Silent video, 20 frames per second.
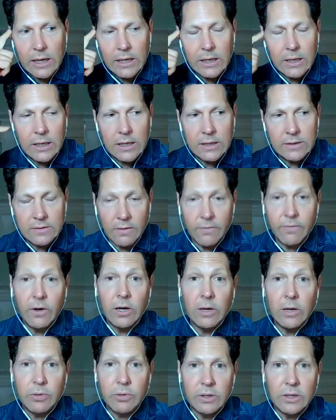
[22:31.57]
and it's a
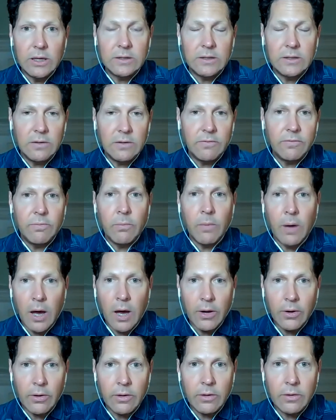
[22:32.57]
very predictive
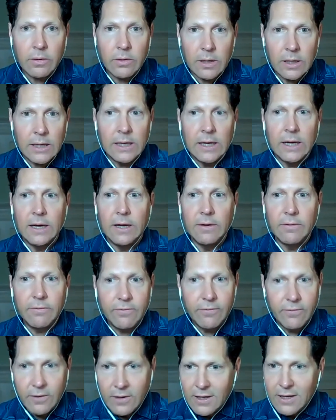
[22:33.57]
model
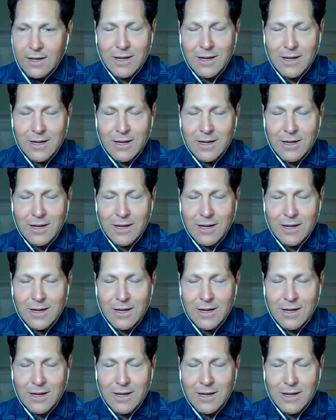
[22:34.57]
of,